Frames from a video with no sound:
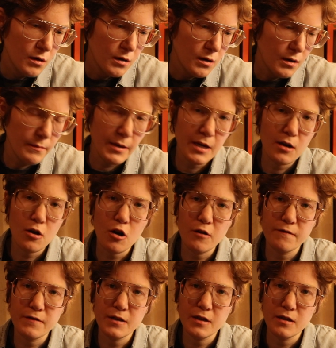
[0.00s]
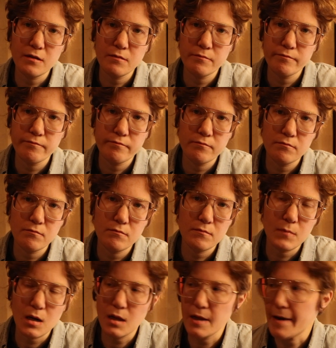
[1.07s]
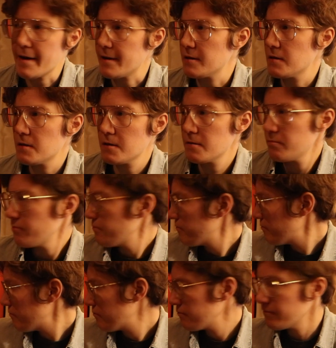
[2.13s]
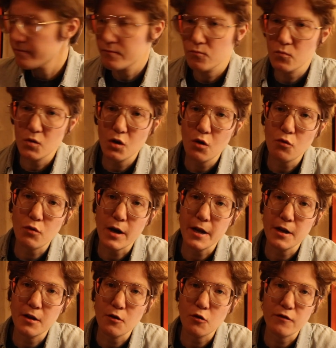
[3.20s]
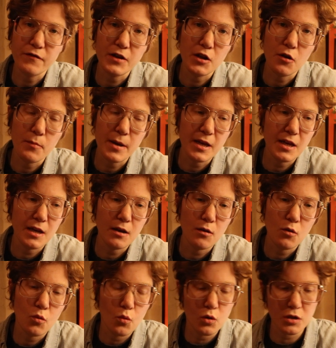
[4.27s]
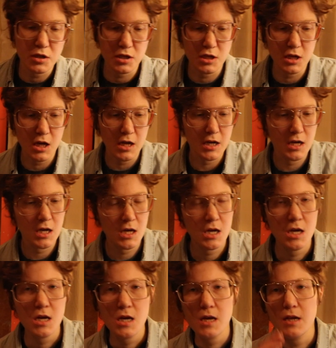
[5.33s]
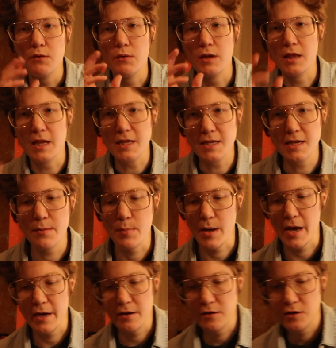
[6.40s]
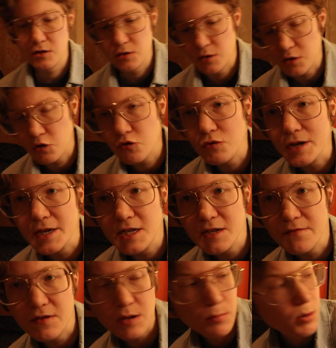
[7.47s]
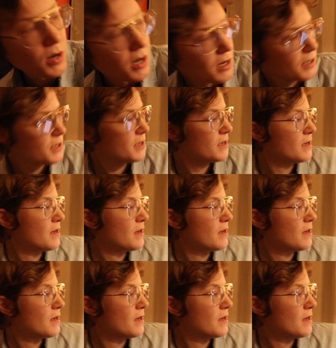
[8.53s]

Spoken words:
I made coffee, but alas, no writing or video making was done. Anyway, let's get back to the creativity part.